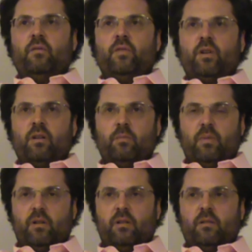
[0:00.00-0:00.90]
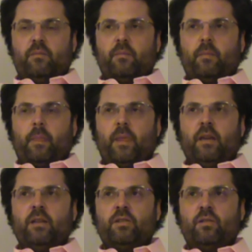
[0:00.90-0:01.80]
verbal,
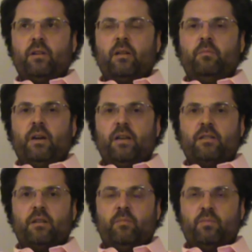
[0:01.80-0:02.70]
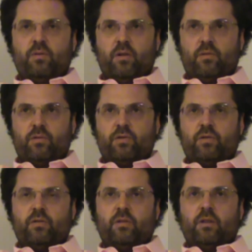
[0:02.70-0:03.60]
internet-based approach
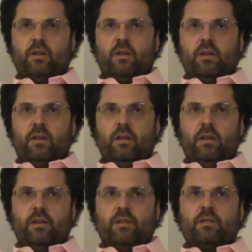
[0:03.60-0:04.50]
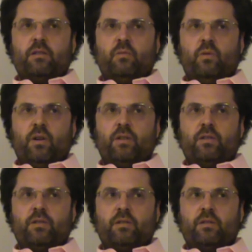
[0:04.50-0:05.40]
is
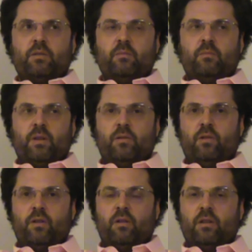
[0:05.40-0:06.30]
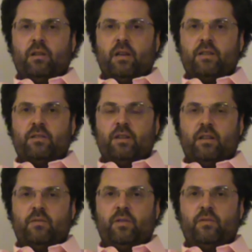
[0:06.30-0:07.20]
what's been going on in the last
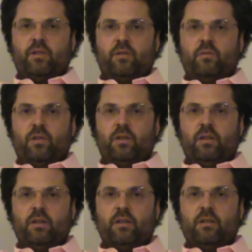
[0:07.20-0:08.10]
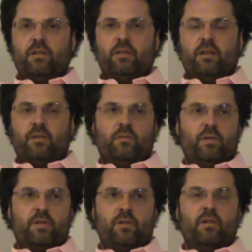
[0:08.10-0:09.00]
10, 15, 20 years, and it will
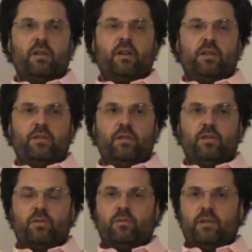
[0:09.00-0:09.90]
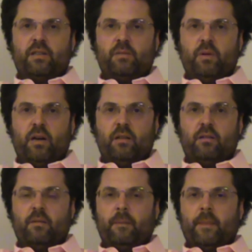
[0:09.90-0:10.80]
certainly continue to expand
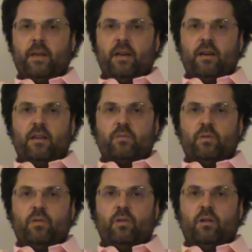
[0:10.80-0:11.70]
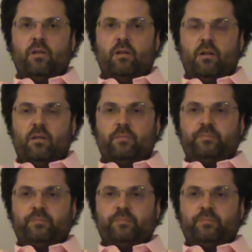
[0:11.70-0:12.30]
as we go along.